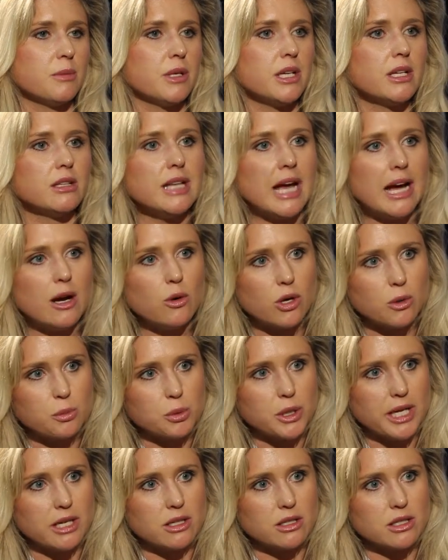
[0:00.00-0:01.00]
and allow our
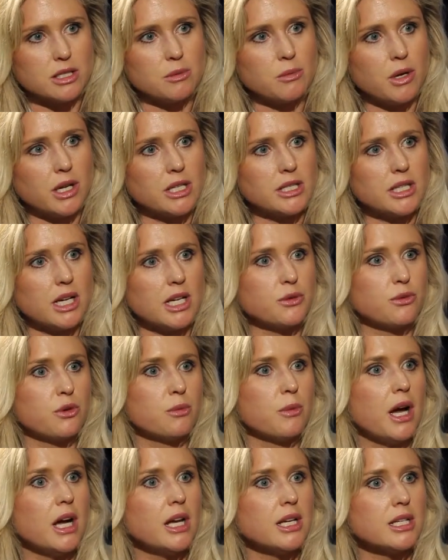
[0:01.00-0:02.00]
players to monetize
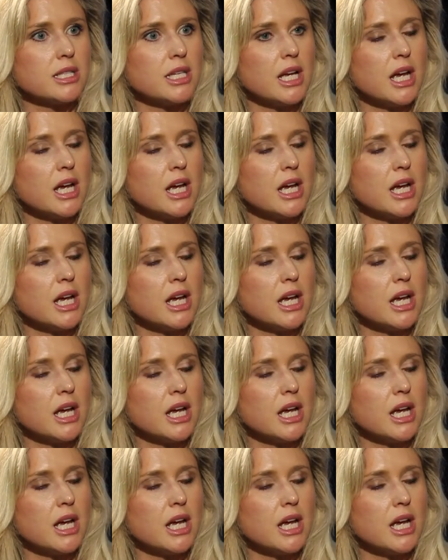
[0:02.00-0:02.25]
from us.